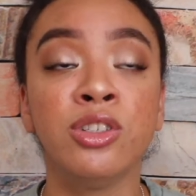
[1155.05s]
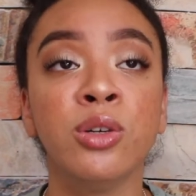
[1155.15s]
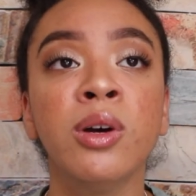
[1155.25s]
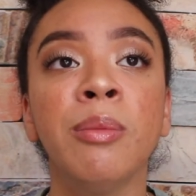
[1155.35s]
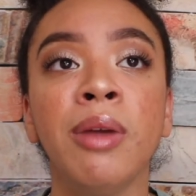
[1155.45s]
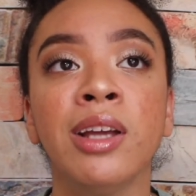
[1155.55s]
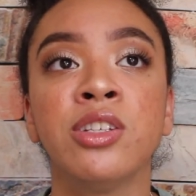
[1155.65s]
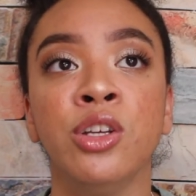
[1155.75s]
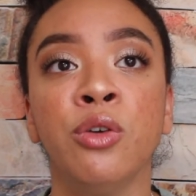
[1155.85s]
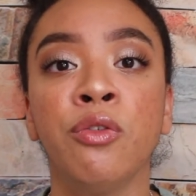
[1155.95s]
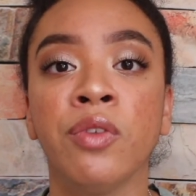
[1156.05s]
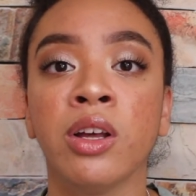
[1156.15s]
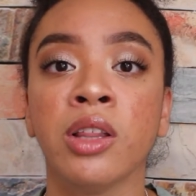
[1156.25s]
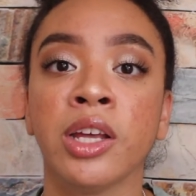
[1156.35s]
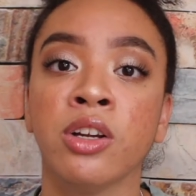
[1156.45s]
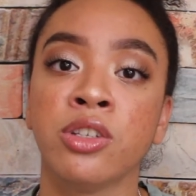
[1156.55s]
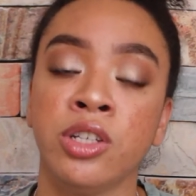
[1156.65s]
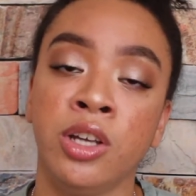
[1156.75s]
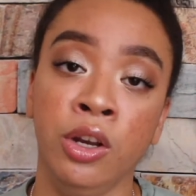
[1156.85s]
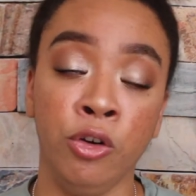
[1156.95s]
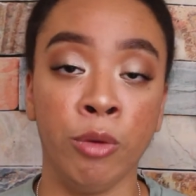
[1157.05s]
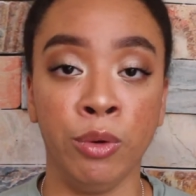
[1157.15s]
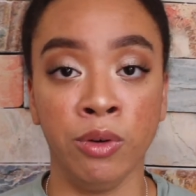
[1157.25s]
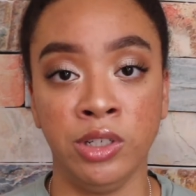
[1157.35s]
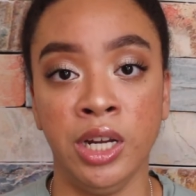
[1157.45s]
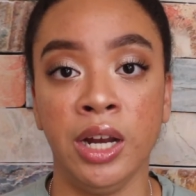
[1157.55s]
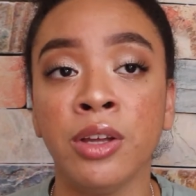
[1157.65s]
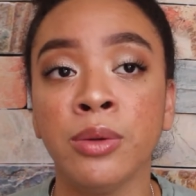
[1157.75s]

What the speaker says: Do what makes you feel like you're still in your normal routine.